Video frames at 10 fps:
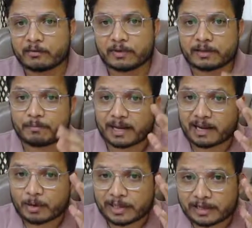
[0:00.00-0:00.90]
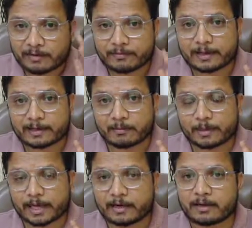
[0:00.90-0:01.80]
with parabolic reflector
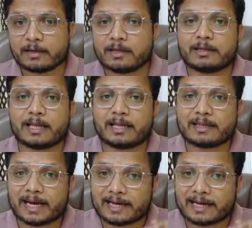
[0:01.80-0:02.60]
plate, then that